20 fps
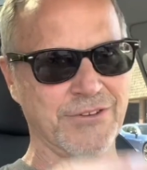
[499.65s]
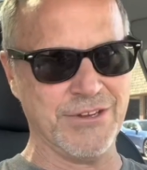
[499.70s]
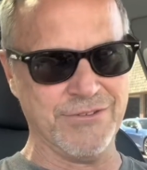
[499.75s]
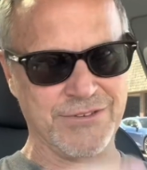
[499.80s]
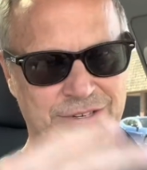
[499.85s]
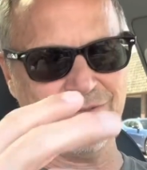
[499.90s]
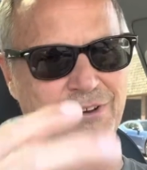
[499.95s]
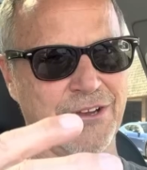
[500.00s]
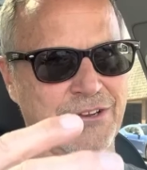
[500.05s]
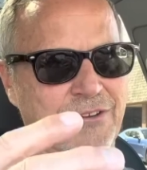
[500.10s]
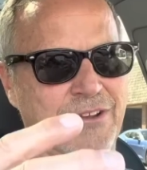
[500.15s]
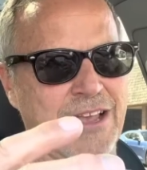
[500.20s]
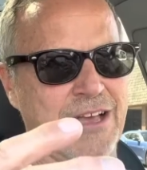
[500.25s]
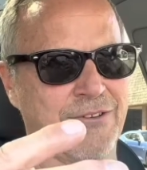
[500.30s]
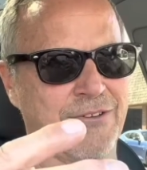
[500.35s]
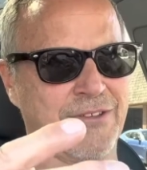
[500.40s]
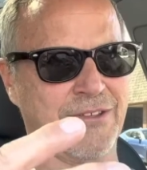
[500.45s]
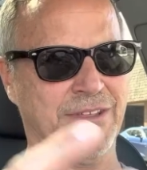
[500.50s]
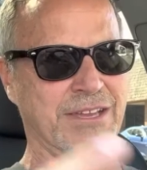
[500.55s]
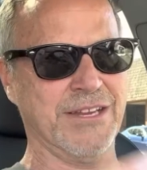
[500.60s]
You do all your
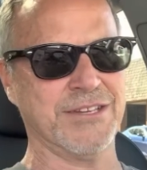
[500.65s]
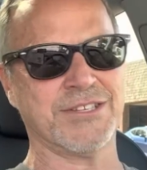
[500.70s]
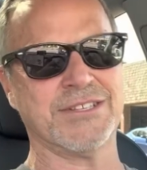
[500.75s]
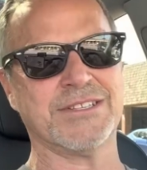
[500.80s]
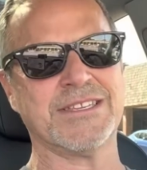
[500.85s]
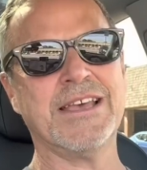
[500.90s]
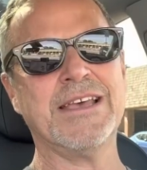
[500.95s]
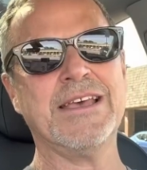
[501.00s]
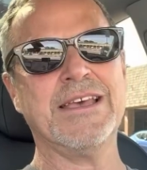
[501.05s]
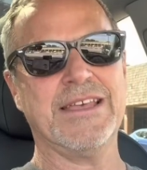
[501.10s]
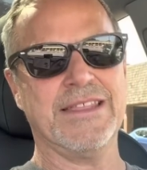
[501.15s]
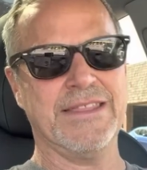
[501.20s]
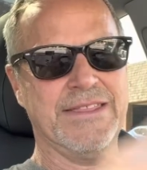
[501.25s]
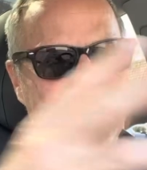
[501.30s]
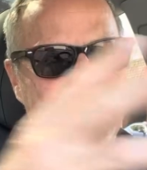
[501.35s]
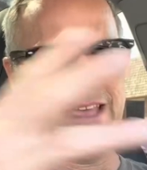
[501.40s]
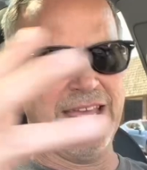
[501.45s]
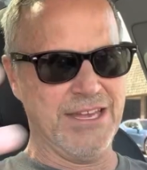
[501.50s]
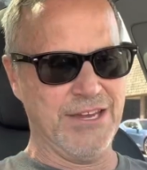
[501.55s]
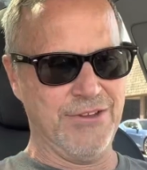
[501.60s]
calculations.
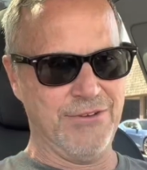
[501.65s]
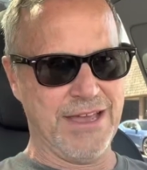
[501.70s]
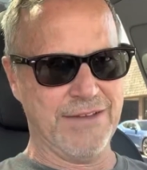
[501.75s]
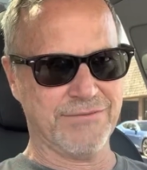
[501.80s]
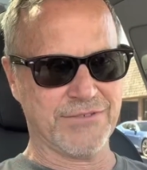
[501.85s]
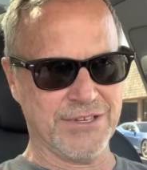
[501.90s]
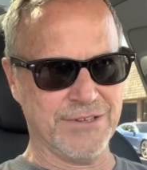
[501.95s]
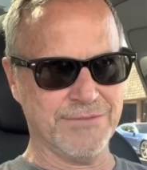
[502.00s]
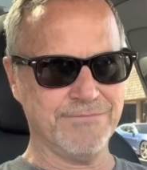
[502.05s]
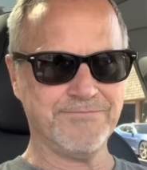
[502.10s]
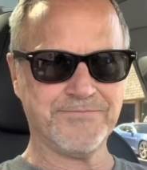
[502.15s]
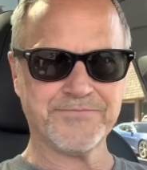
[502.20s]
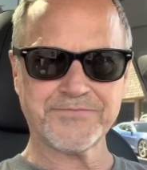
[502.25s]
Then you have to